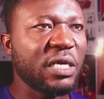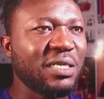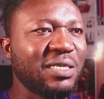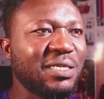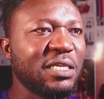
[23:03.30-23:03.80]

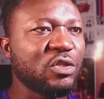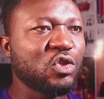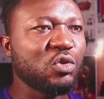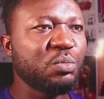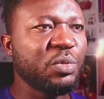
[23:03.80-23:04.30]
and this
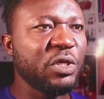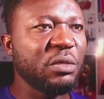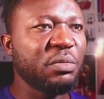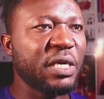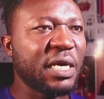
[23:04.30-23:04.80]
should
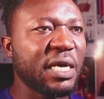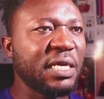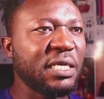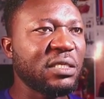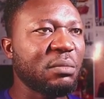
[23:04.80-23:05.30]
be
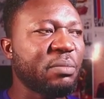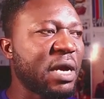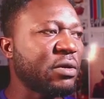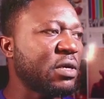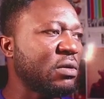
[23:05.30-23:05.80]
behind the
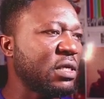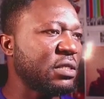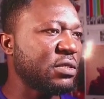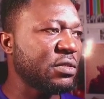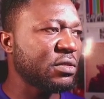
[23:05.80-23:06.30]
background
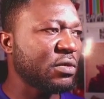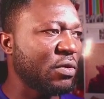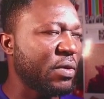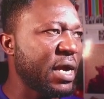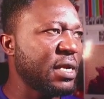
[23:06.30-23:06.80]
layers.
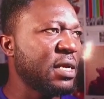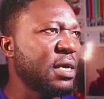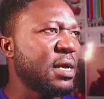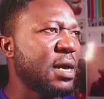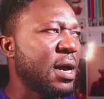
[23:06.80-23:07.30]
All right,
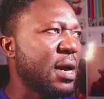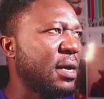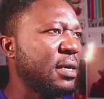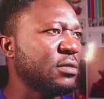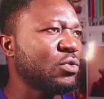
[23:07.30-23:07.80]

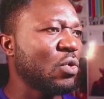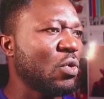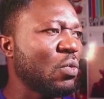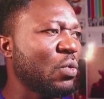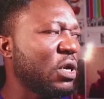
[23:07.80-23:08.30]

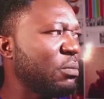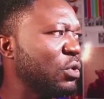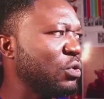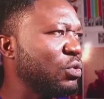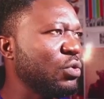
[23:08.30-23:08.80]
so what I'm
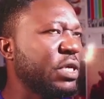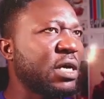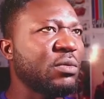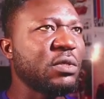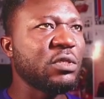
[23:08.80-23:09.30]
going to do
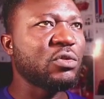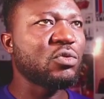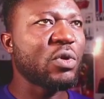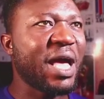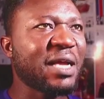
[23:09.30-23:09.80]
now is
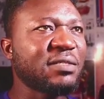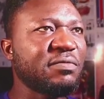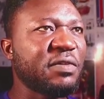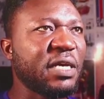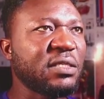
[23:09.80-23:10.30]
to
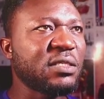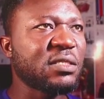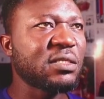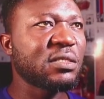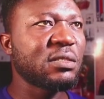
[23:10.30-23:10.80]
activate
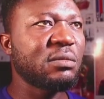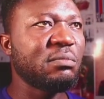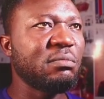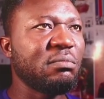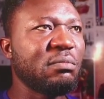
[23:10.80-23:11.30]

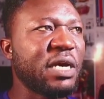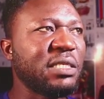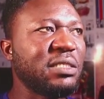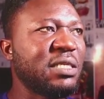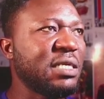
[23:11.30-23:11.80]

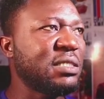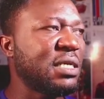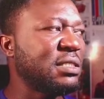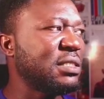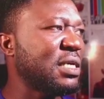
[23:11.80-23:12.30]
my date
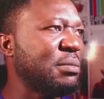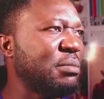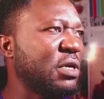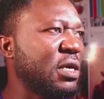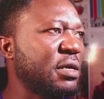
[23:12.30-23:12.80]
and
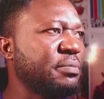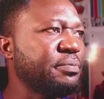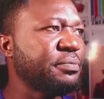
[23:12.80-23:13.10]
time here.